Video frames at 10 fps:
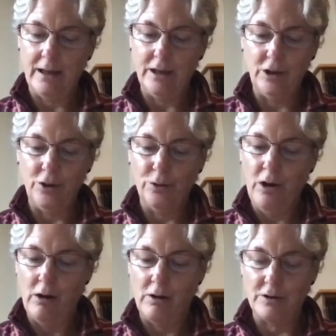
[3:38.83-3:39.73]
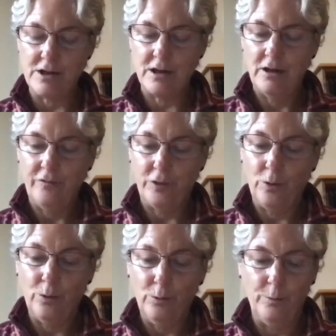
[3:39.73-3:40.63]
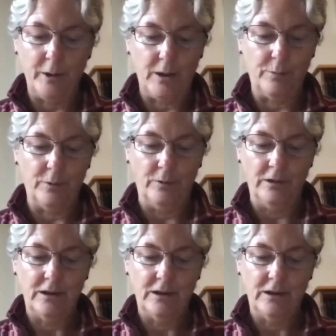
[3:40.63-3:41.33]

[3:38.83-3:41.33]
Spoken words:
in your heart for all people,